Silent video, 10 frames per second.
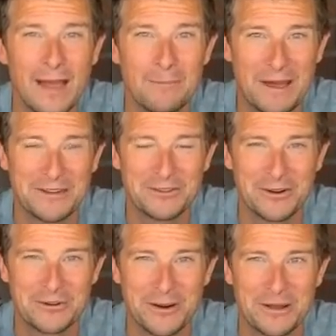
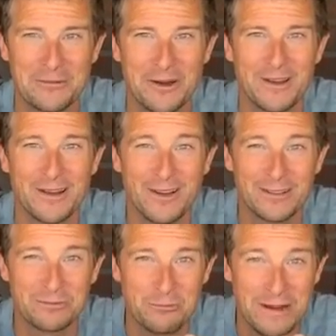manuscript 21
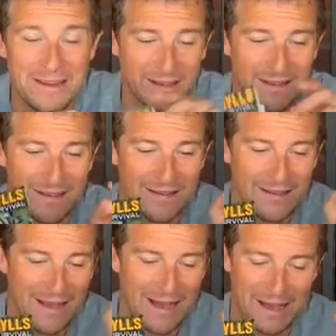last week.
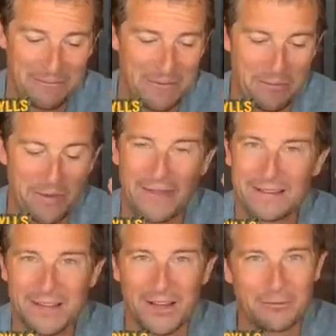But they
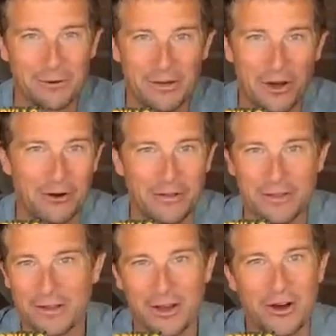start off with Gold of the
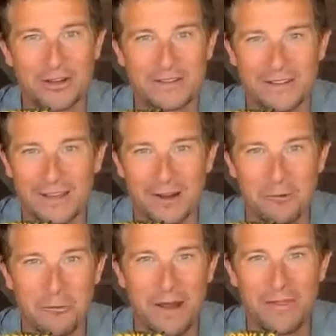Gods, and they get a
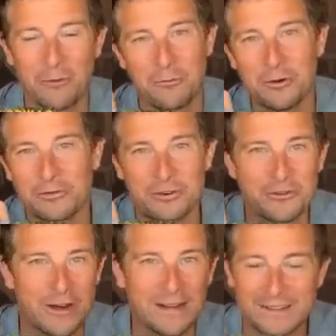Where the Wolf
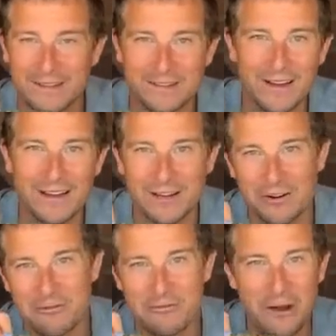Attracts the Tiger,
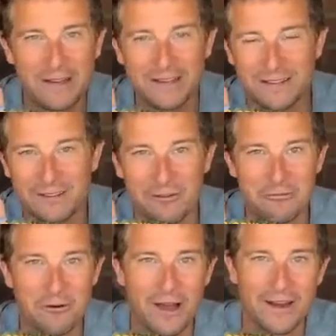and Rage of the
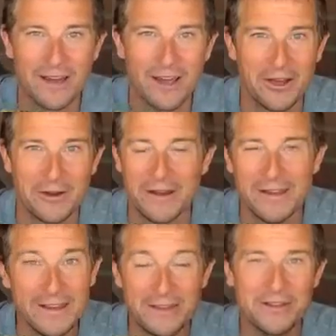Rhino, and
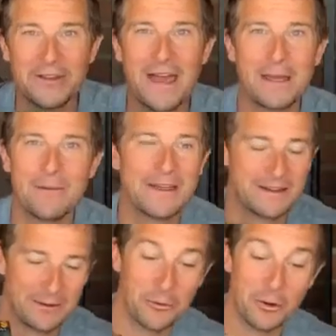you name it,
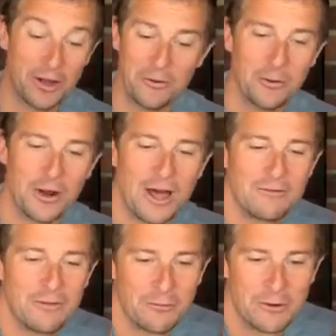all
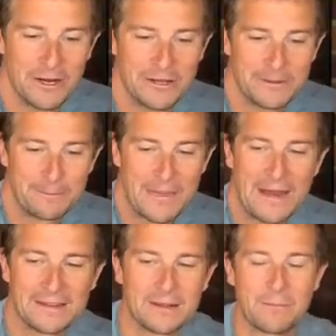over the world. And
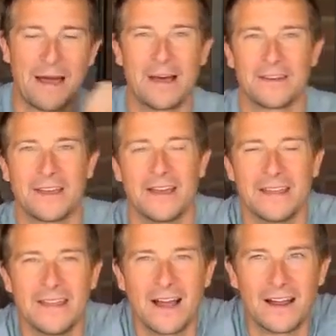it's about a
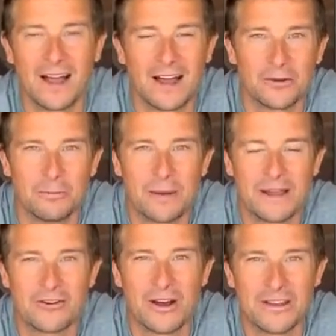young guy called
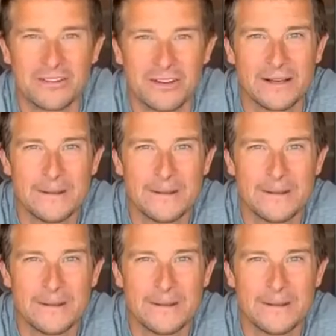Beck Granger